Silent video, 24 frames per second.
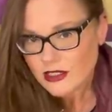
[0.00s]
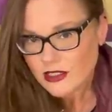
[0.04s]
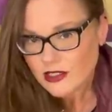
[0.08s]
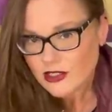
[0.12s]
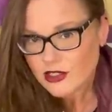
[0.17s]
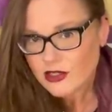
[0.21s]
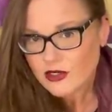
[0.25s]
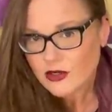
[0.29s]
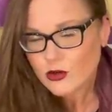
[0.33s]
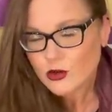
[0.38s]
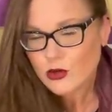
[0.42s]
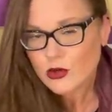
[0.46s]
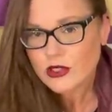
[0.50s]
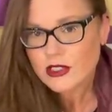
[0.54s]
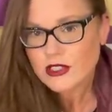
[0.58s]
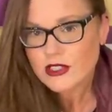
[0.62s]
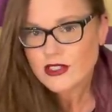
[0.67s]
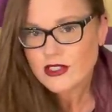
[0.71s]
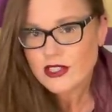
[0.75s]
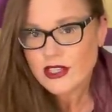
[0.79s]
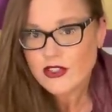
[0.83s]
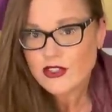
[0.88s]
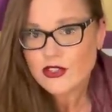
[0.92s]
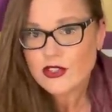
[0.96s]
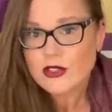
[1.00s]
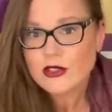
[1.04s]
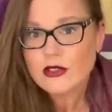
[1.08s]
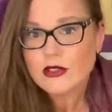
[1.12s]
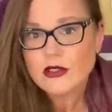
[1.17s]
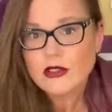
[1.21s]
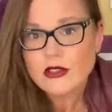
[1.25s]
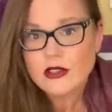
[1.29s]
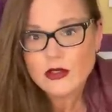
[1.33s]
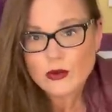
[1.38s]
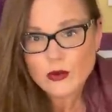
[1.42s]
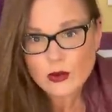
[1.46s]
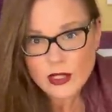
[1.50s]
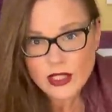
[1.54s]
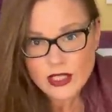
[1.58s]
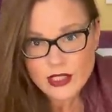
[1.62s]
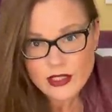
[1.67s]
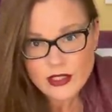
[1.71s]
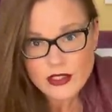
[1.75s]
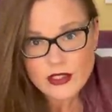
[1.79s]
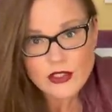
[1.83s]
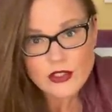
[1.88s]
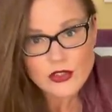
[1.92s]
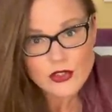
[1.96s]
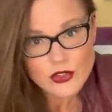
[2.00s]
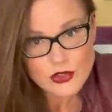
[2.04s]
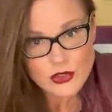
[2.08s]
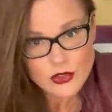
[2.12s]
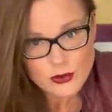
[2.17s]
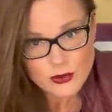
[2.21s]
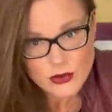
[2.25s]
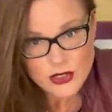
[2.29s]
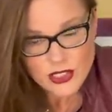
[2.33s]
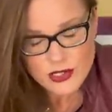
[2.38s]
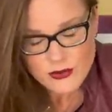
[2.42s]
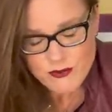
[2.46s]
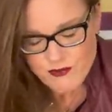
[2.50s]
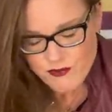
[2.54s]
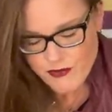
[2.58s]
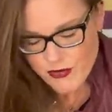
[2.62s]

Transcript: to the organization the way it should be.